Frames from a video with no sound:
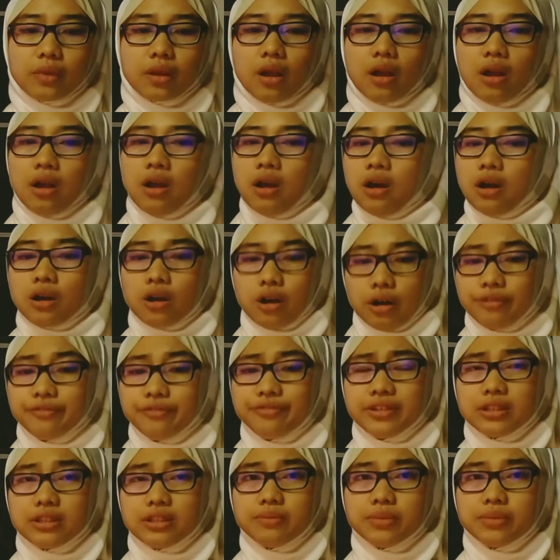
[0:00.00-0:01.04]

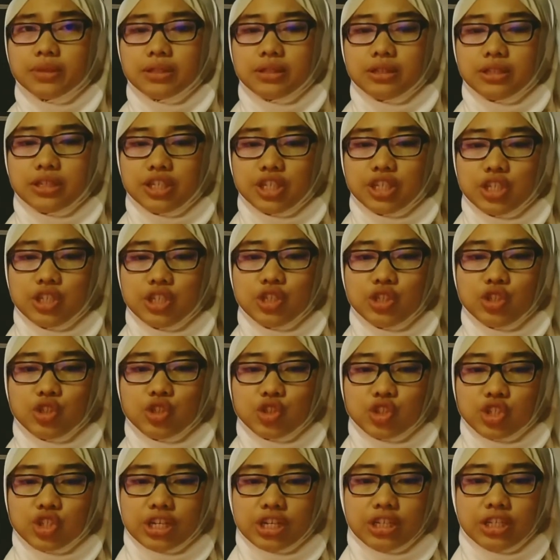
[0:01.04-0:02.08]
Comfortable
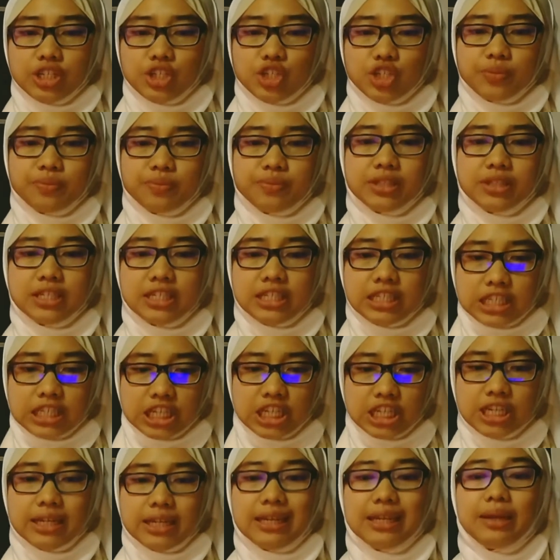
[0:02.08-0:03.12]
intelligibility
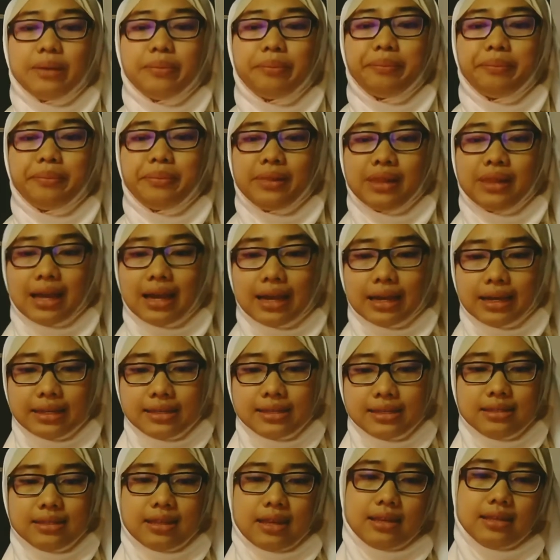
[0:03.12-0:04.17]
implies that
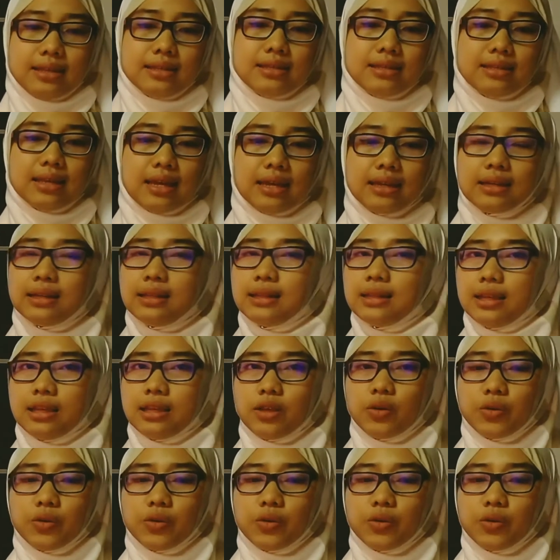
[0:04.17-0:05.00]
second language